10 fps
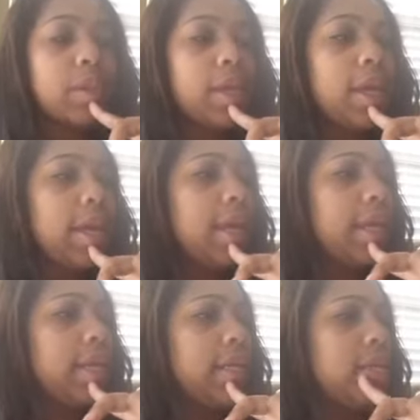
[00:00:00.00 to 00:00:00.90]

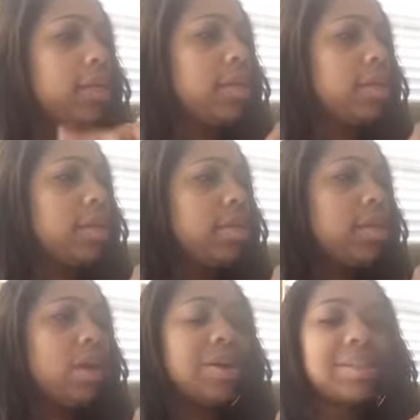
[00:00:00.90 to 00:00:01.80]
And,
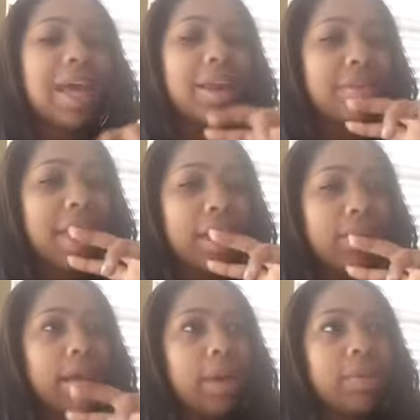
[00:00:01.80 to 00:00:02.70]
you know, aside of that,
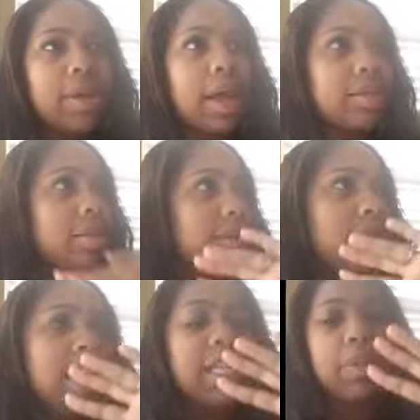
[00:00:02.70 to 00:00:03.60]
okay, we've got the
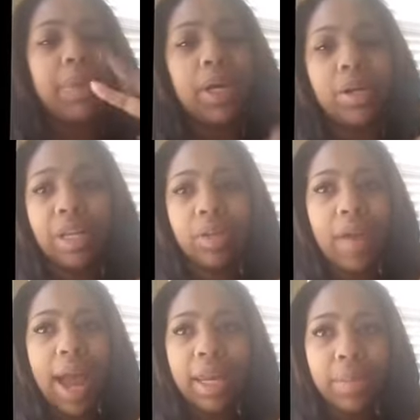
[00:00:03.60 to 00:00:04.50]
building, the
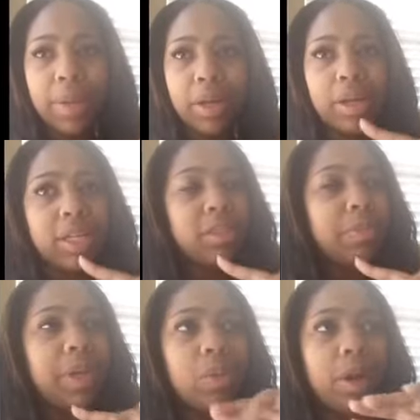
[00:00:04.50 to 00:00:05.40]
raggedy buildings.
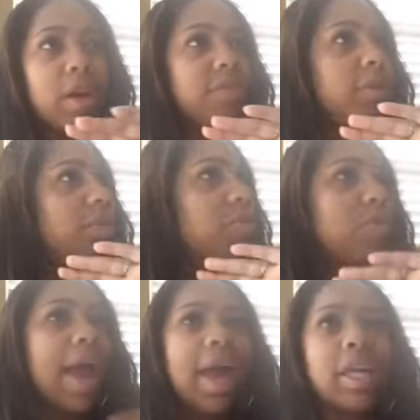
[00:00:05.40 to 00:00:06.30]
Beware of those
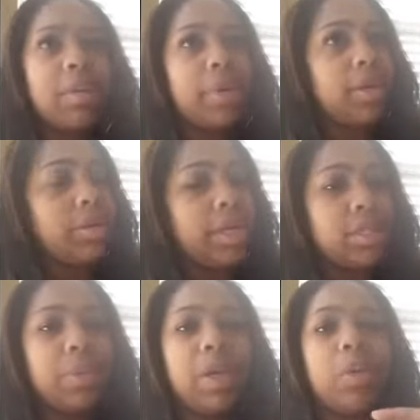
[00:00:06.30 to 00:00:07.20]
raggedy
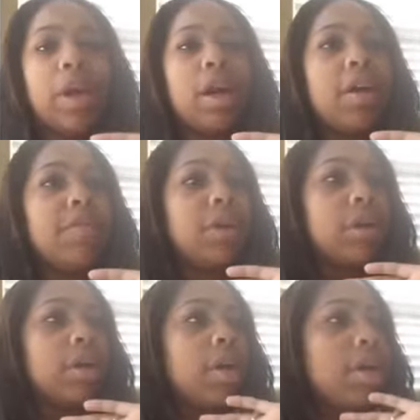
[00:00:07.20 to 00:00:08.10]
buildings. Beware of
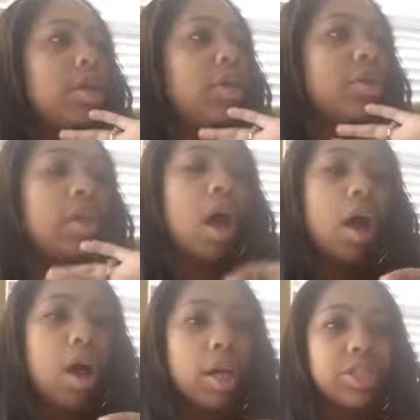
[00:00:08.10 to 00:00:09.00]
your
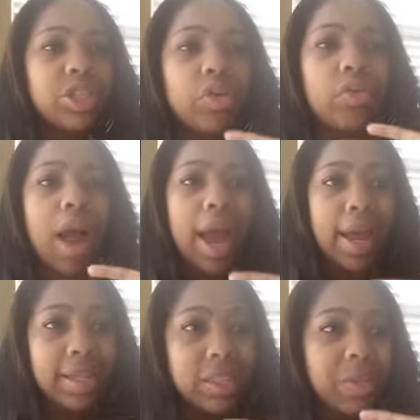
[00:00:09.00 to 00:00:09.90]
laws, your
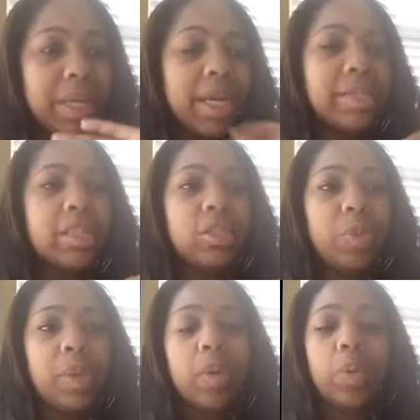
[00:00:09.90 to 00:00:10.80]
rights, because these
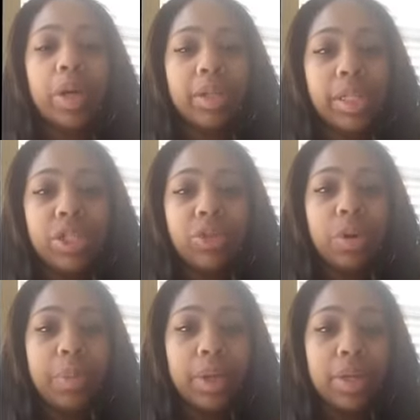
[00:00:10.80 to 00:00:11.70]
people will lease you
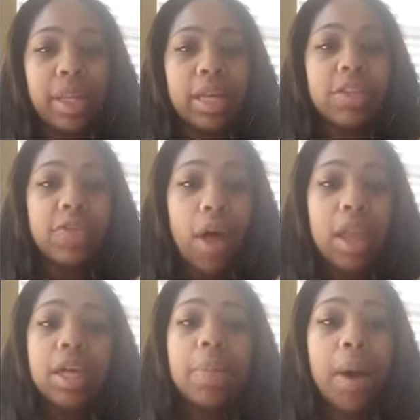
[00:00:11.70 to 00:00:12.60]
a building that is
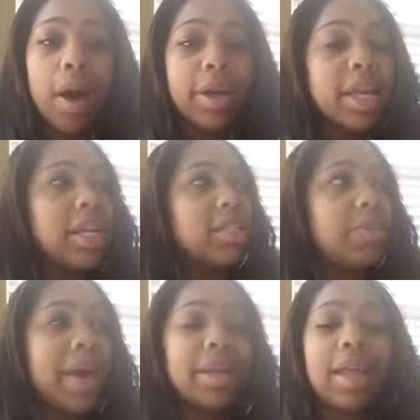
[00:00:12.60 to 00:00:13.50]
falling apart and
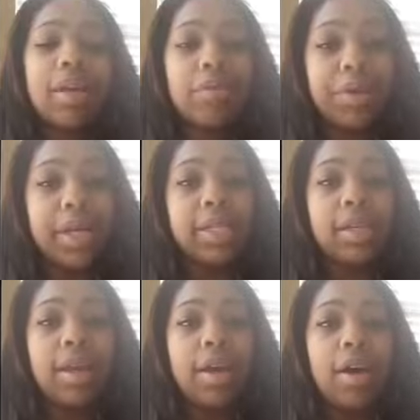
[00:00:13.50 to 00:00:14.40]
expect that
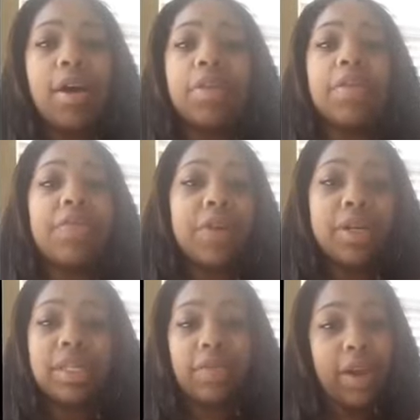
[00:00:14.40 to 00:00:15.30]
rent on the
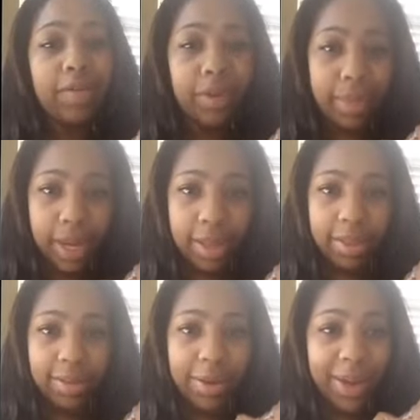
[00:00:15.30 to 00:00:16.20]
first of every
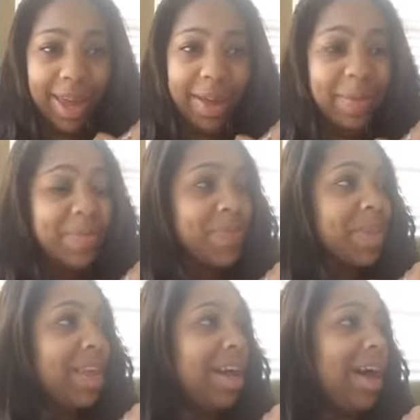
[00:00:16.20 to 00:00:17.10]
month. Okay.
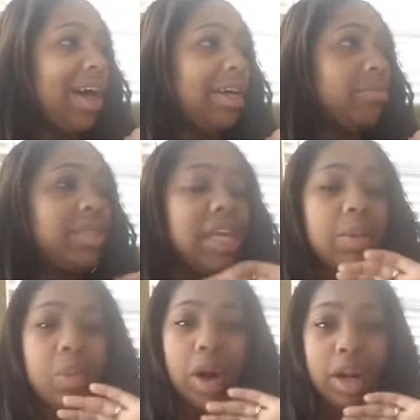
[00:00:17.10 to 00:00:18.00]

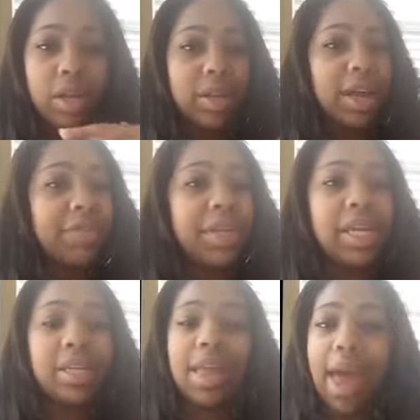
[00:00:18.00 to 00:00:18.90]
Teamwork, you definitely
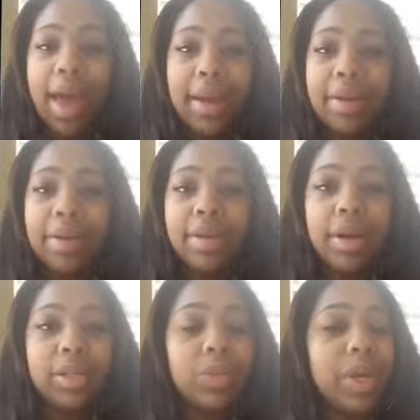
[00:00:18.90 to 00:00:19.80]
need that, you
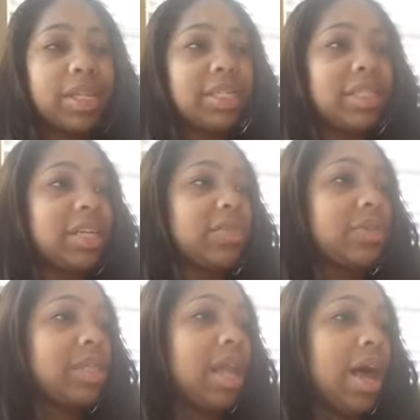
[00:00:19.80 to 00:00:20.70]
know, to run a successful
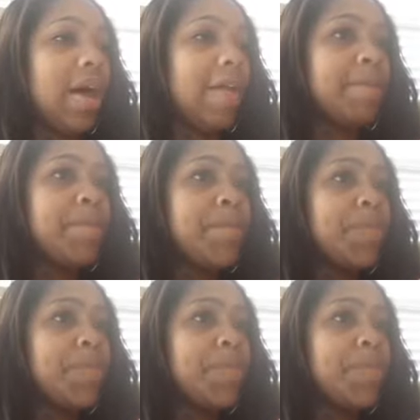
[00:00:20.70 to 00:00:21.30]
salon.